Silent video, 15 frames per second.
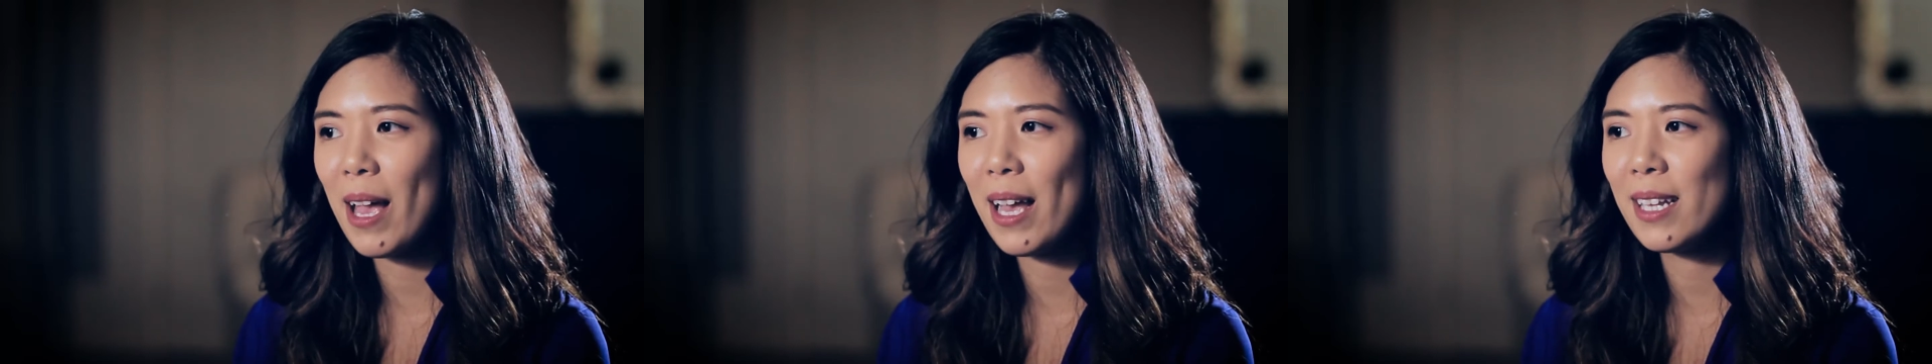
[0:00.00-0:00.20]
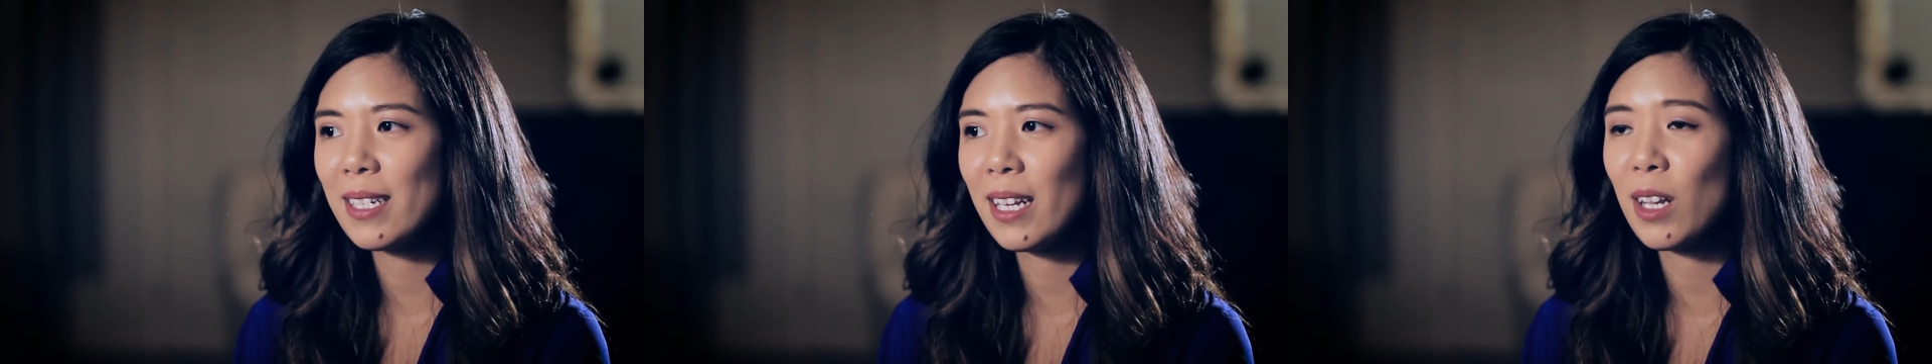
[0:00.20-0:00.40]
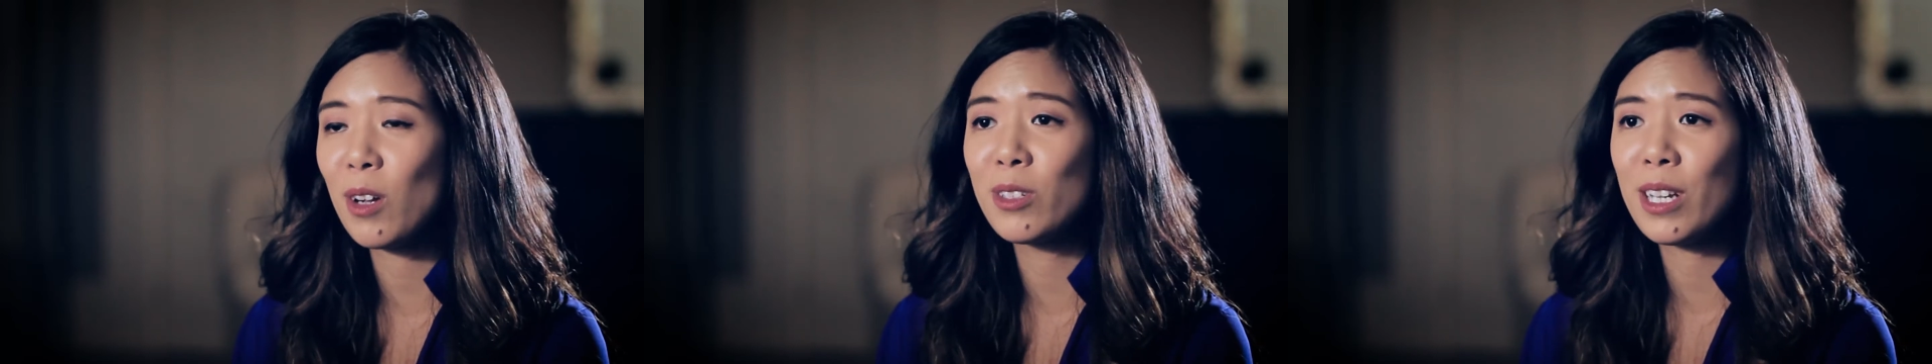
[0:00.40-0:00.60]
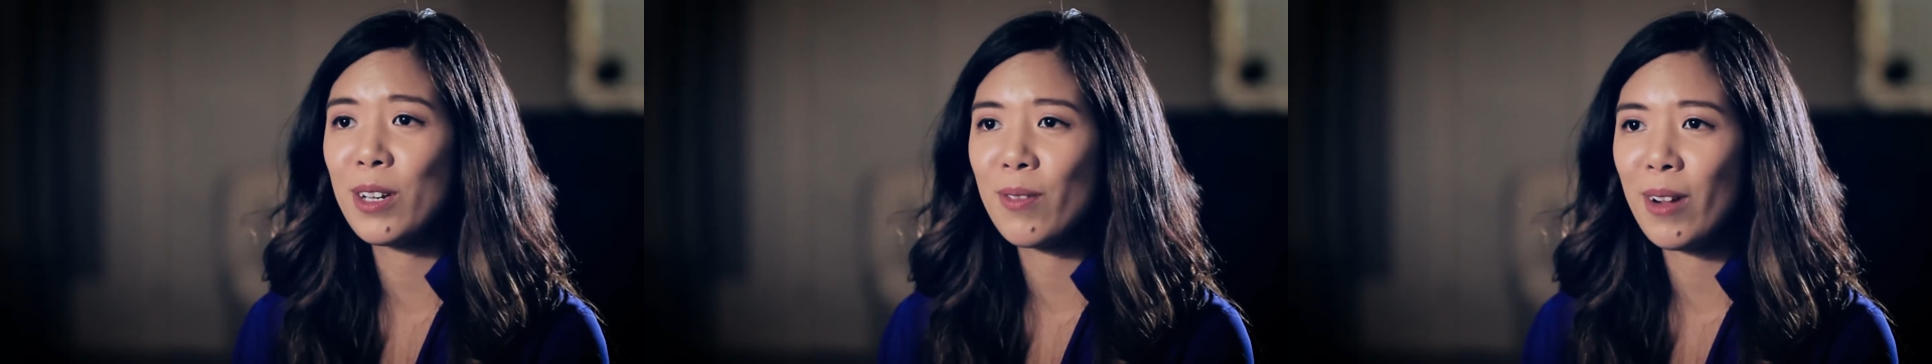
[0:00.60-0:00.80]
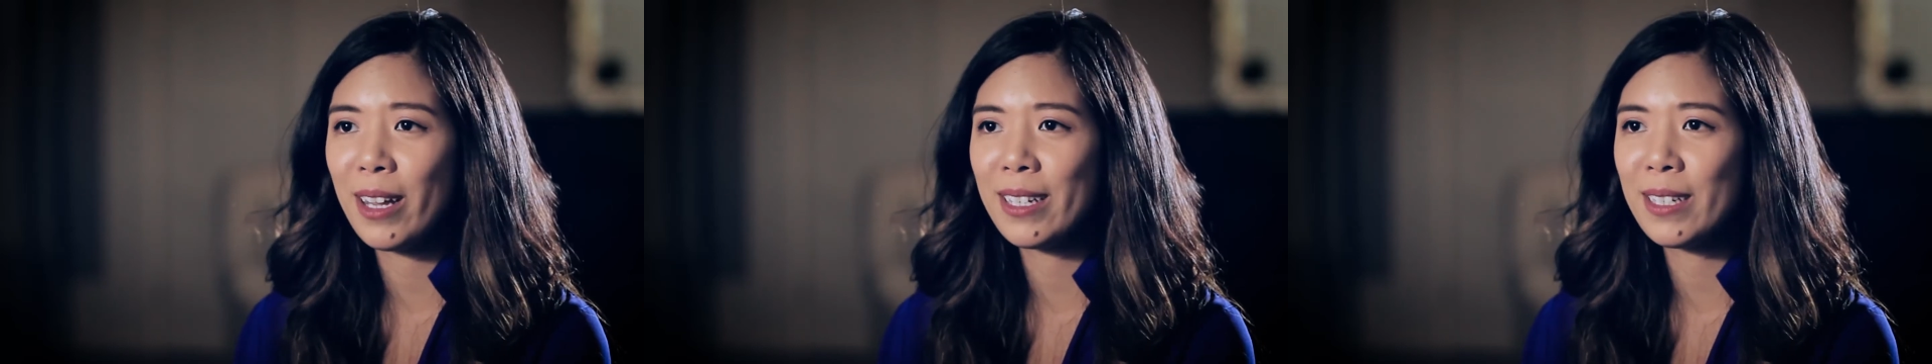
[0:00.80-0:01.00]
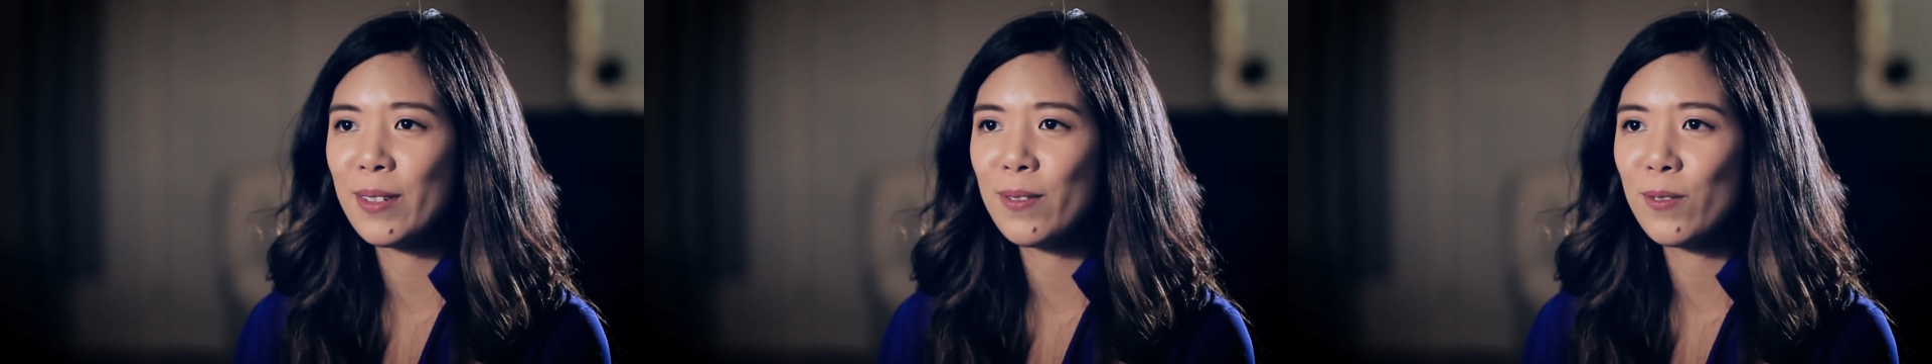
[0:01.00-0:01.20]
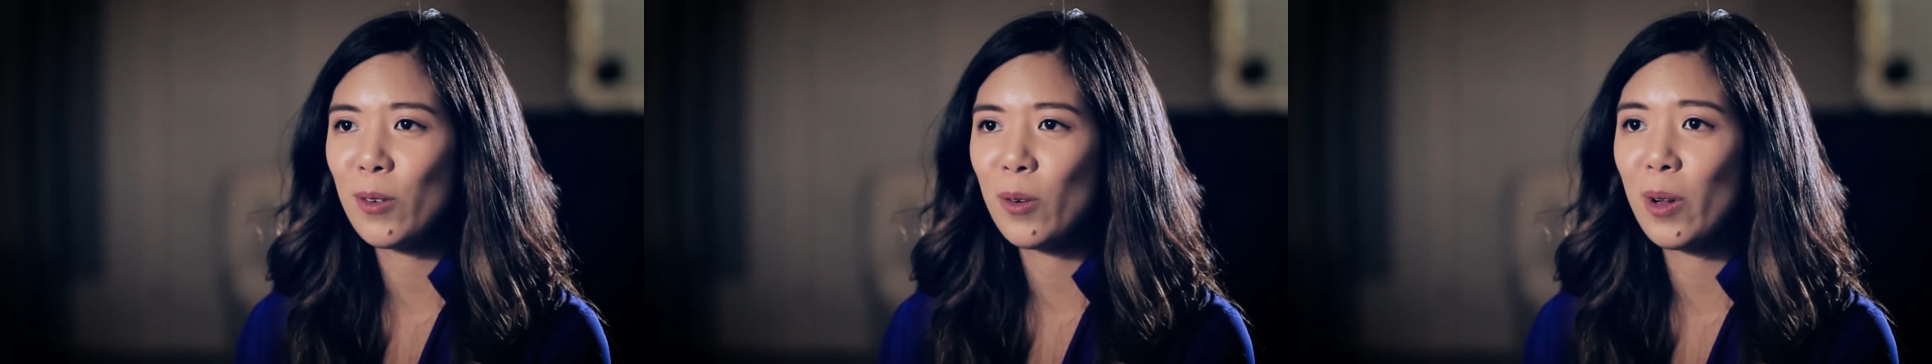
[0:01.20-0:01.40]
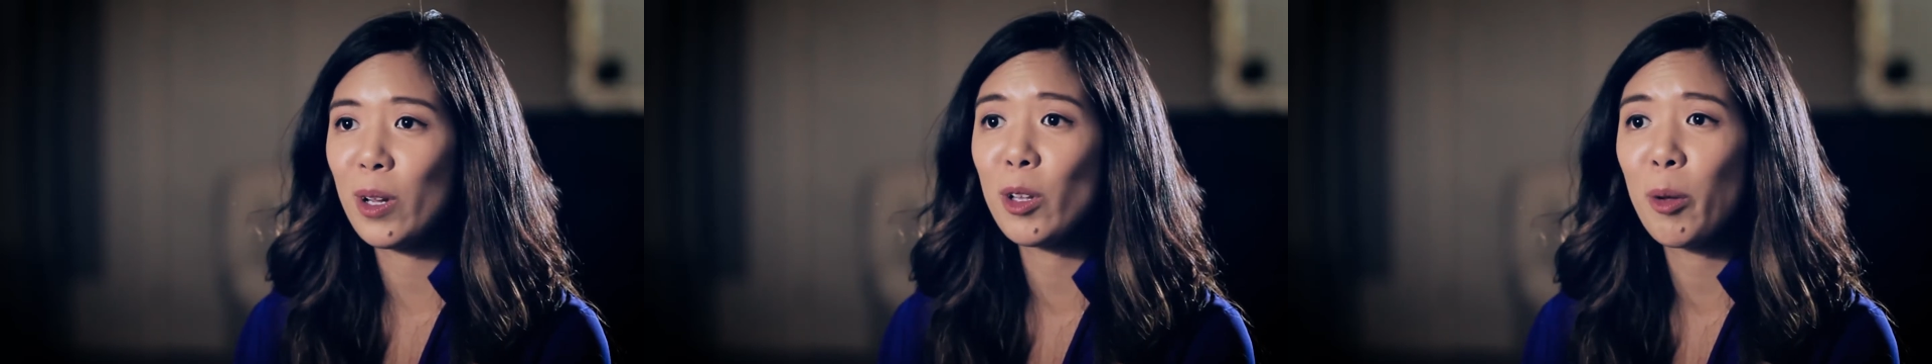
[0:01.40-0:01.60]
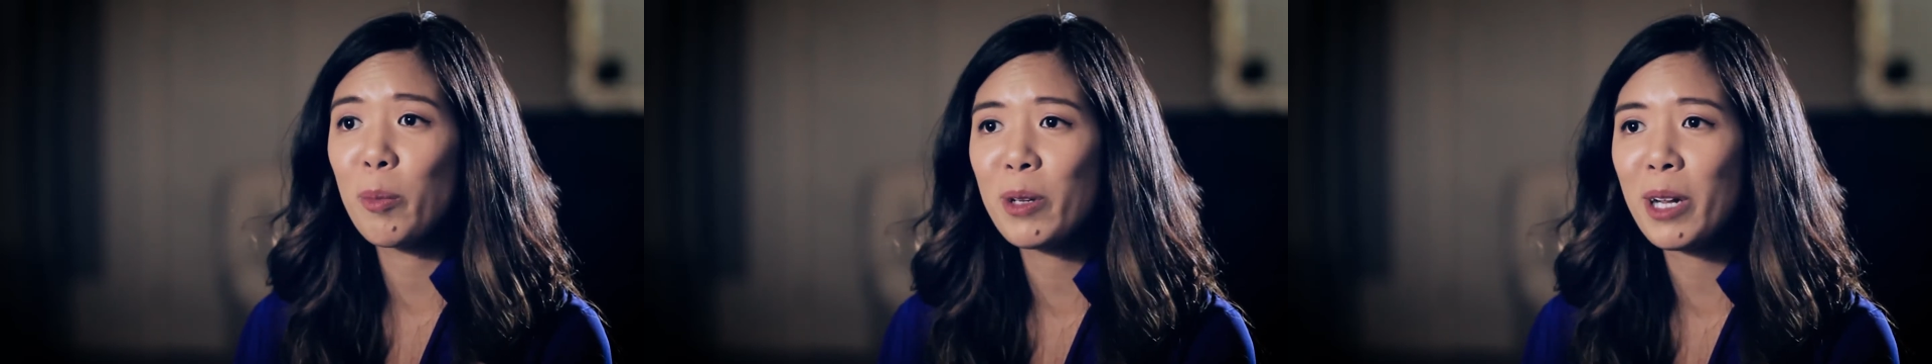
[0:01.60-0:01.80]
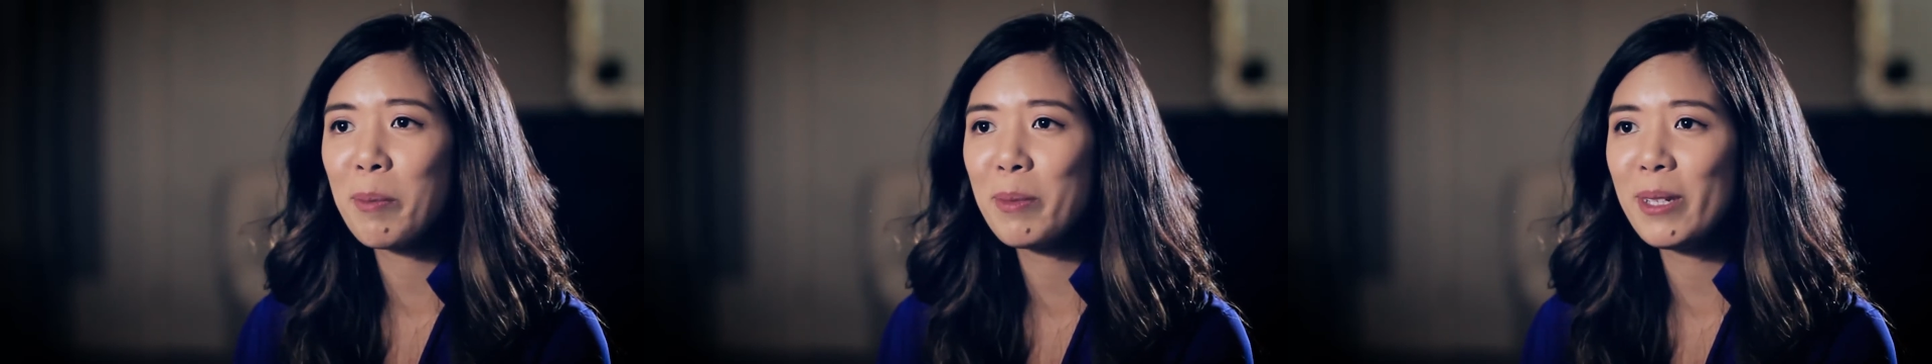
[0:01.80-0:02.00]
as a content writer for a
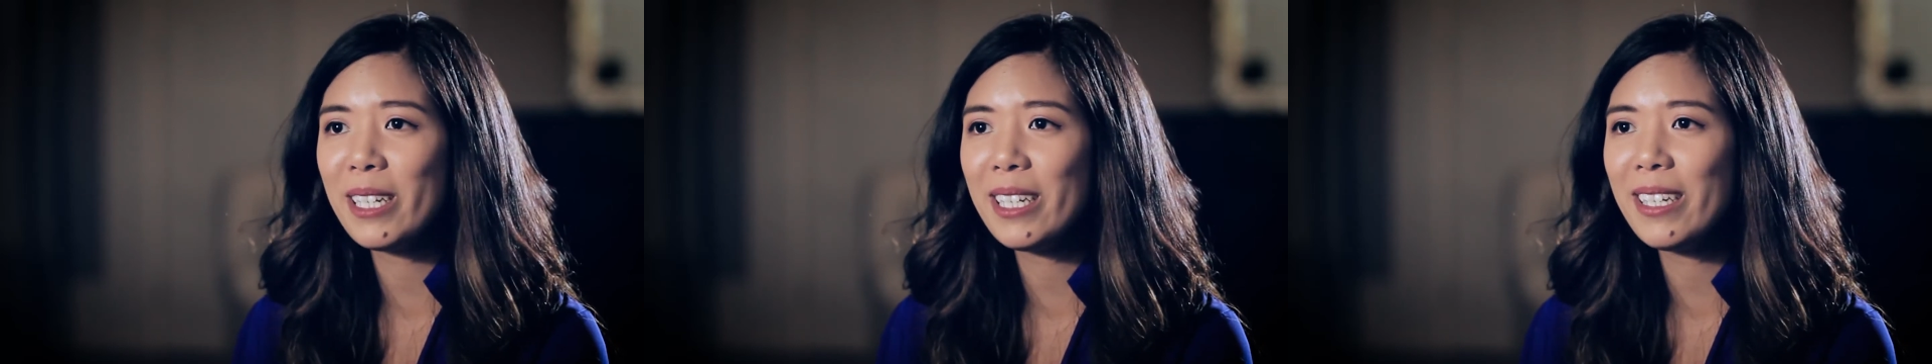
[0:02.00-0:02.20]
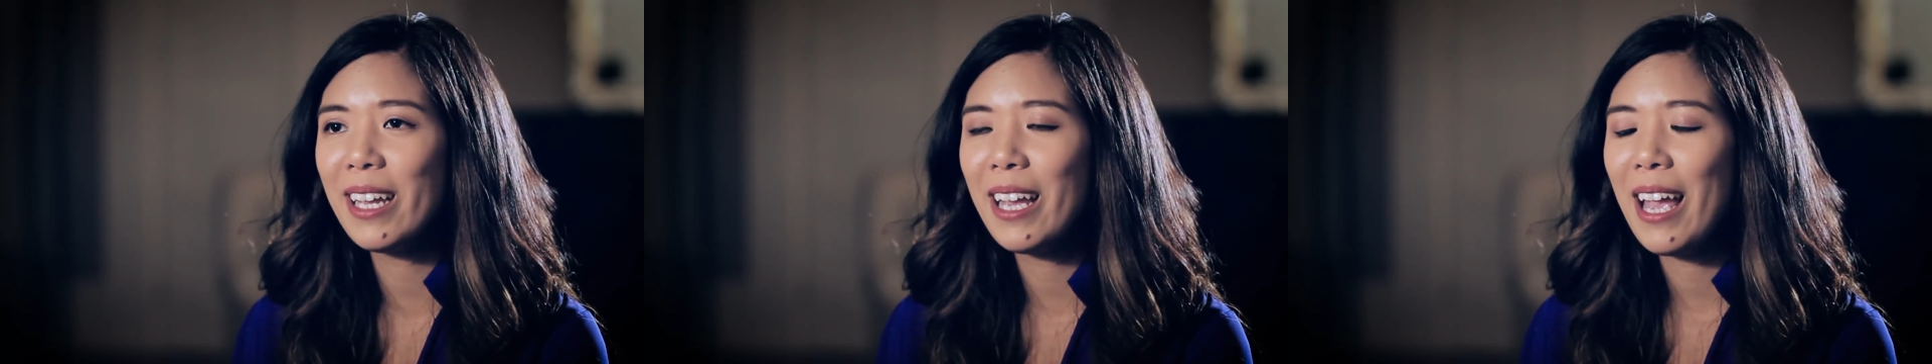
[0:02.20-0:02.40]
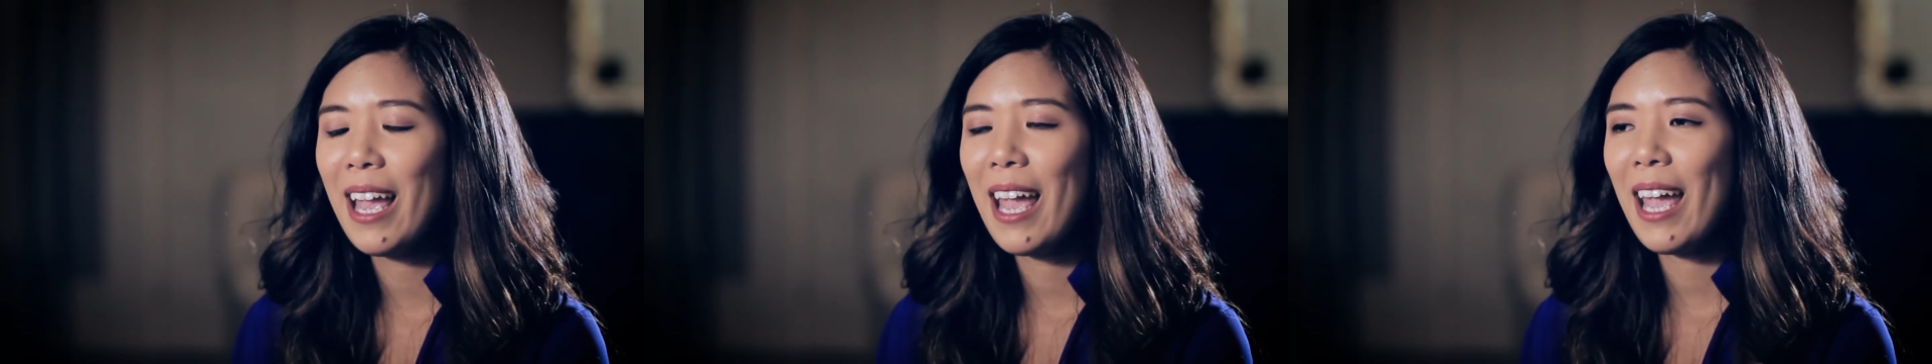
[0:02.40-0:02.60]
global company,